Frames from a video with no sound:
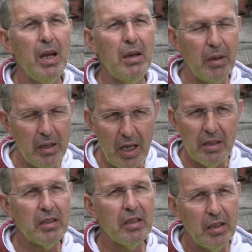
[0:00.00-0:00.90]
Maybe, yes
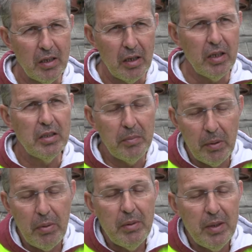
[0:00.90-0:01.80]
the
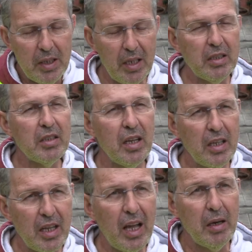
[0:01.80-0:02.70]
probability is,
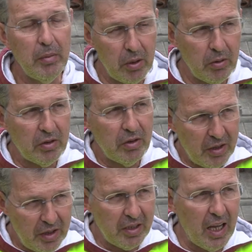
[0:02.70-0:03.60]
is higher because
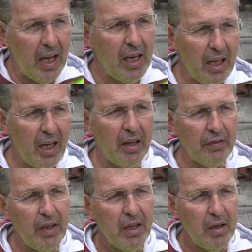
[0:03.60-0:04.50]
this island have